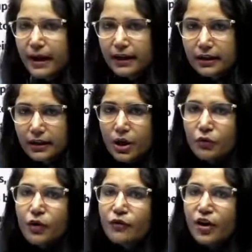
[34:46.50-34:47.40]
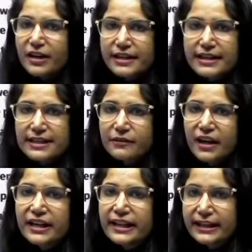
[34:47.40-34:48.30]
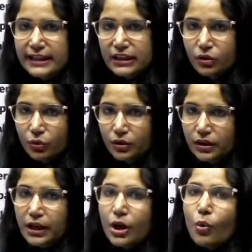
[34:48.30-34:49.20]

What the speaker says: Bank for what reason we are taking loan,